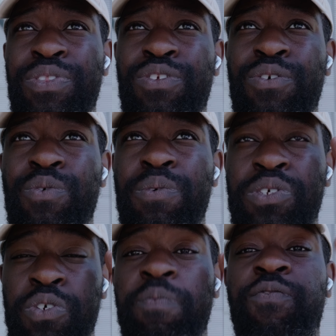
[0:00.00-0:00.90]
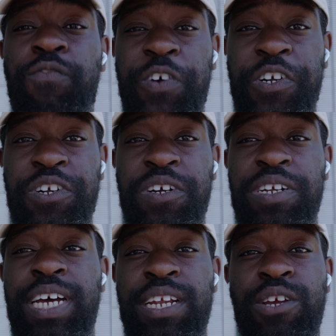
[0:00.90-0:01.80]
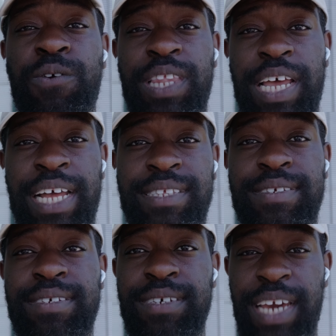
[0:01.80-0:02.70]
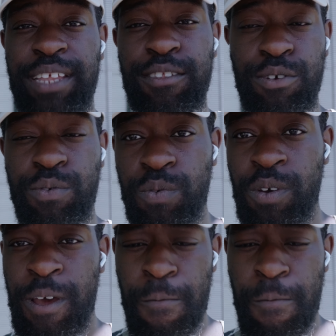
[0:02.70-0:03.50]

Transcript: to zoom further than your lens can do.